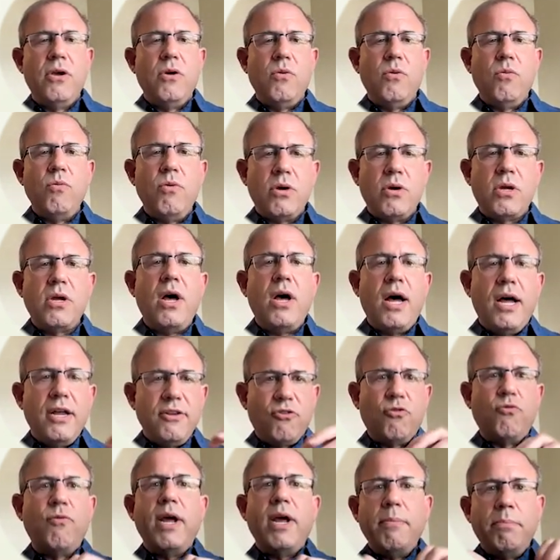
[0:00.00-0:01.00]
will cause
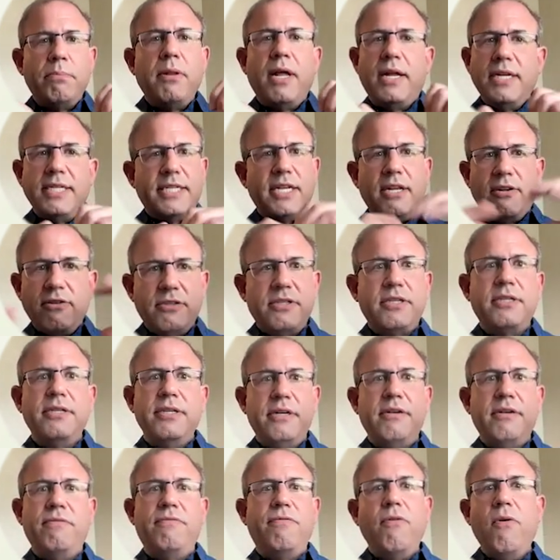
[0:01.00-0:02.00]
red blood cells to
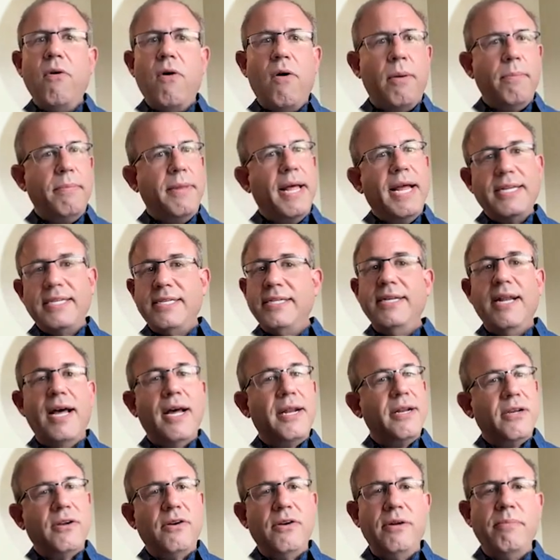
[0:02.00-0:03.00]
deform. That's not
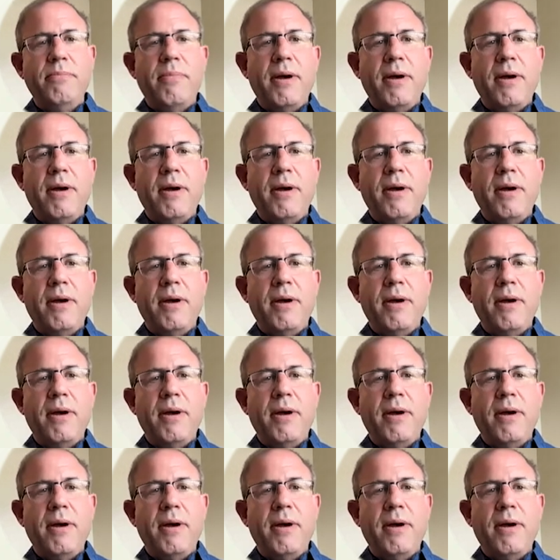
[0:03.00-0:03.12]
a good